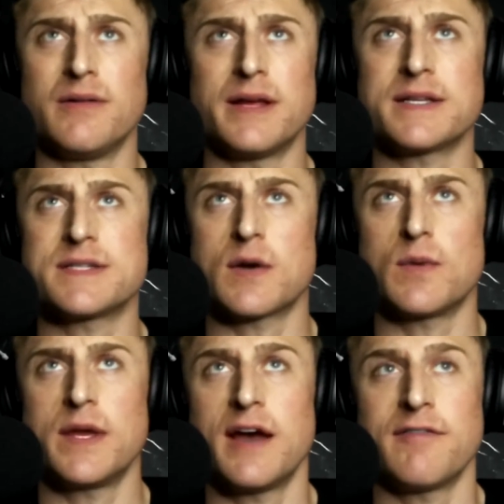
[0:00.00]
Like it's like
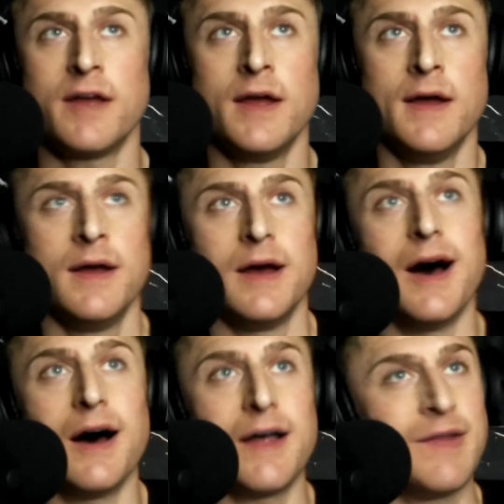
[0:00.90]
we have
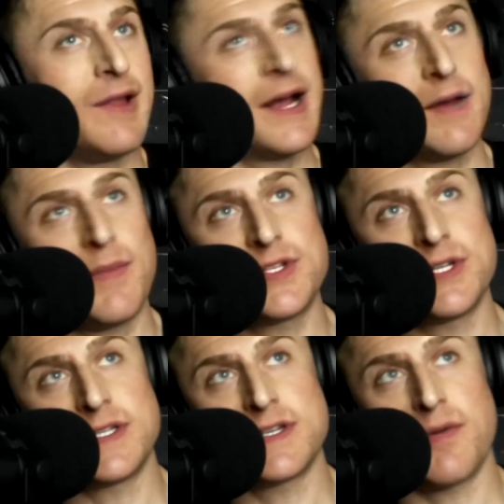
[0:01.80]
and like I
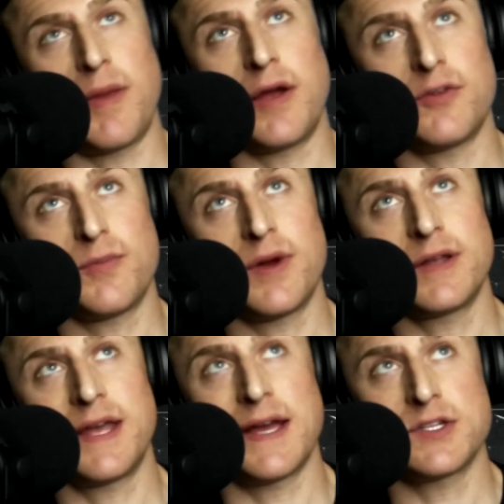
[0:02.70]
mentioned in some of my other
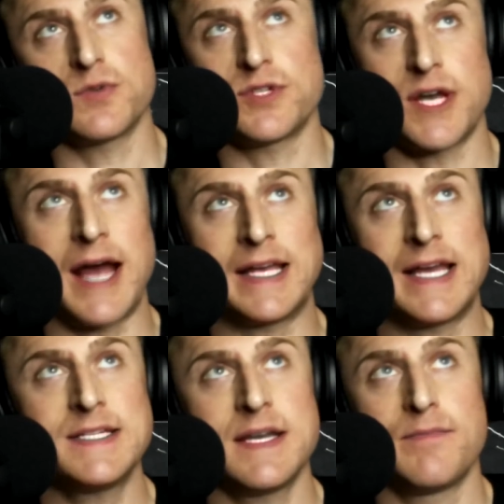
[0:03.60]
podcasts, which I
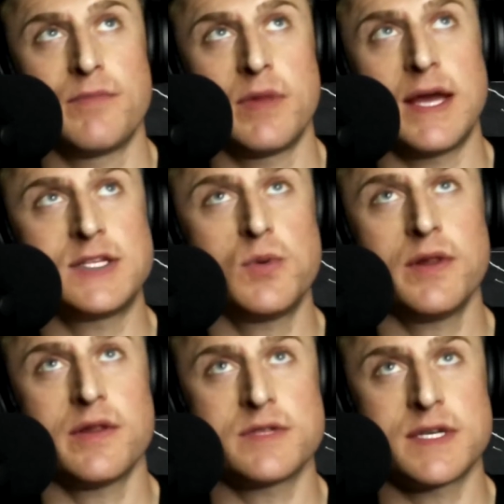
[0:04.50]
guess it's one
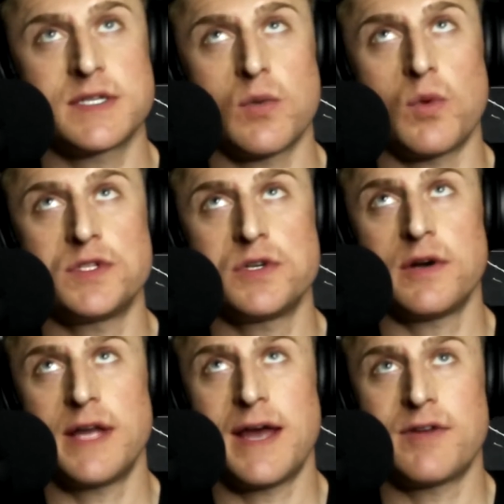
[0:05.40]
of those things that once you
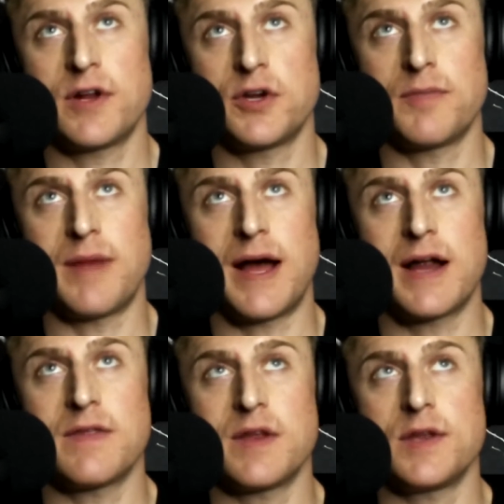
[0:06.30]
already have it on your
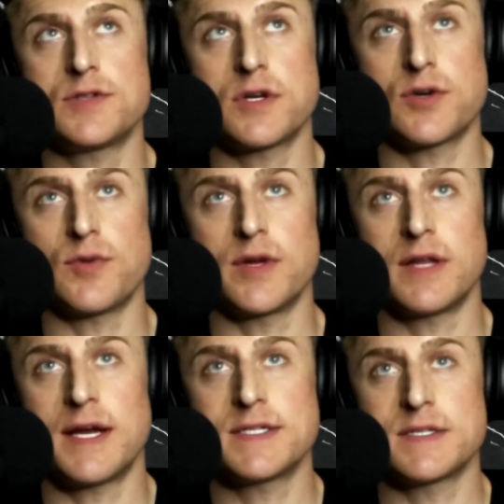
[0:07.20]
mind, then you start to
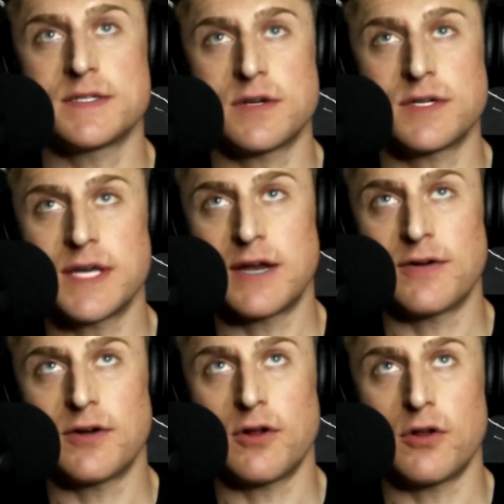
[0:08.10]
realize and start to hear
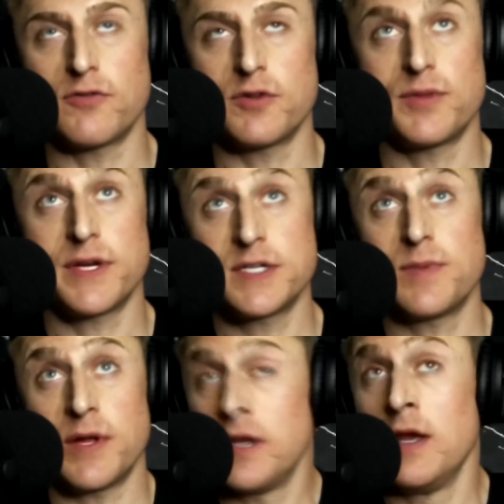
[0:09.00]
it all over the place.
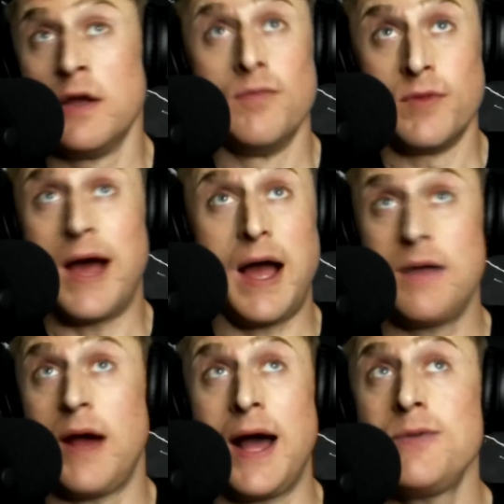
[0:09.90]
But
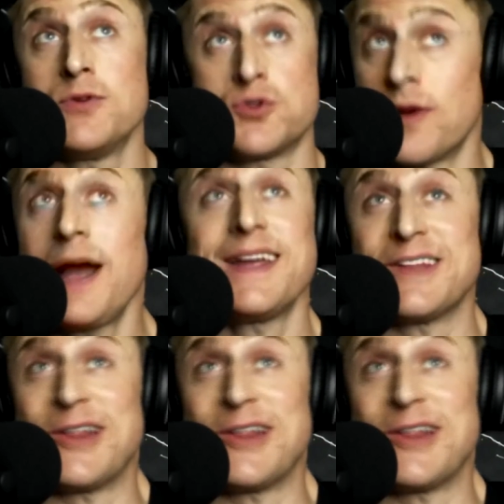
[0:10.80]
I was right.